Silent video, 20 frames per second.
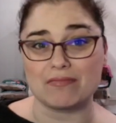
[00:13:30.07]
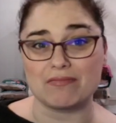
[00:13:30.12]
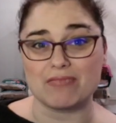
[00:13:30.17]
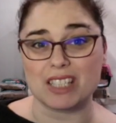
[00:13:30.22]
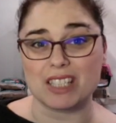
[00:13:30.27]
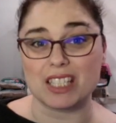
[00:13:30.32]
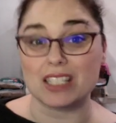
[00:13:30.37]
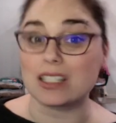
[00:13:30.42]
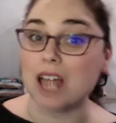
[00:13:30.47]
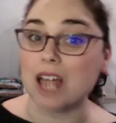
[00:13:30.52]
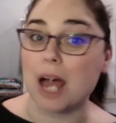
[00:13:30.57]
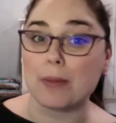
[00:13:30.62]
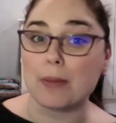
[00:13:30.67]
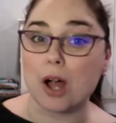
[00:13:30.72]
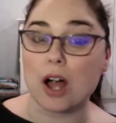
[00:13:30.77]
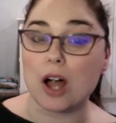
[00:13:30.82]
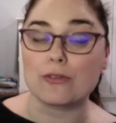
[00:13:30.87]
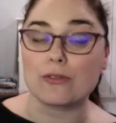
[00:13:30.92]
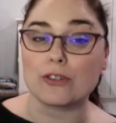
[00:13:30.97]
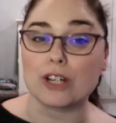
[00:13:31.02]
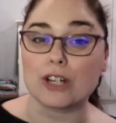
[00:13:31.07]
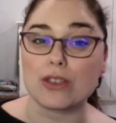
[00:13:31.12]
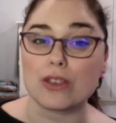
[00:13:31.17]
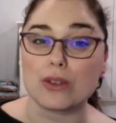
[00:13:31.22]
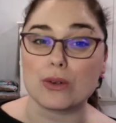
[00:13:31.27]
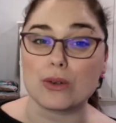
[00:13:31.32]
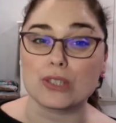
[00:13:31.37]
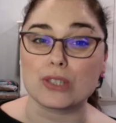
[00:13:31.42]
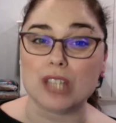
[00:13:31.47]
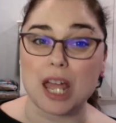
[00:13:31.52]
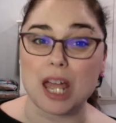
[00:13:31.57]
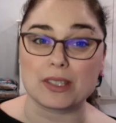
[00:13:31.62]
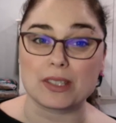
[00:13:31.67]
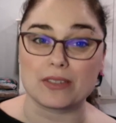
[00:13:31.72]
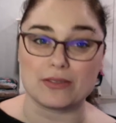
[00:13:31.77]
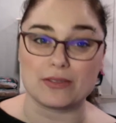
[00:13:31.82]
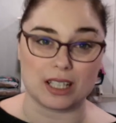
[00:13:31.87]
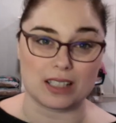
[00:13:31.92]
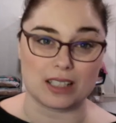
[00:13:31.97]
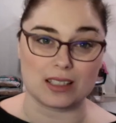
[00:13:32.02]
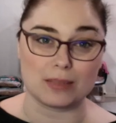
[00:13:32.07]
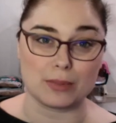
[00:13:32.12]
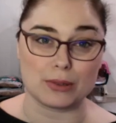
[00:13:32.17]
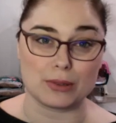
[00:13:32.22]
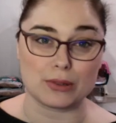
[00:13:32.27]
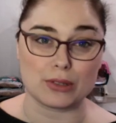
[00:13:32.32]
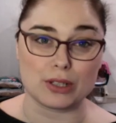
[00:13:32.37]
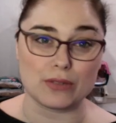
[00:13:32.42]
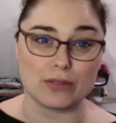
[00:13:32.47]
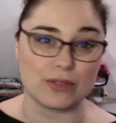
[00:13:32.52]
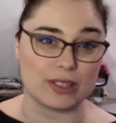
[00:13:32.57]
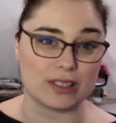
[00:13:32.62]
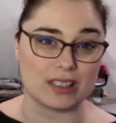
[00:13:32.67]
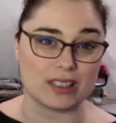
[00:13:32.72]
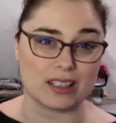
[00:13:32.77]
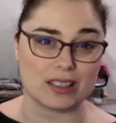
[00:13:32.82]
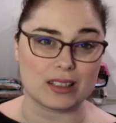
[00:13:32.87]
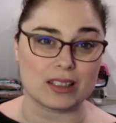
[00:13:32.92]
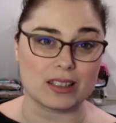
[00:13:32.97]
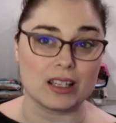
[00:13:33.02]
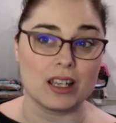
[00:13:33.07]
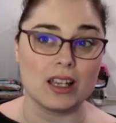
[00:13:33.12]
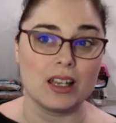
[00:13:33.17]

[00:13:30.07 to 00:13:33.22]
stop offering those types of flexible services.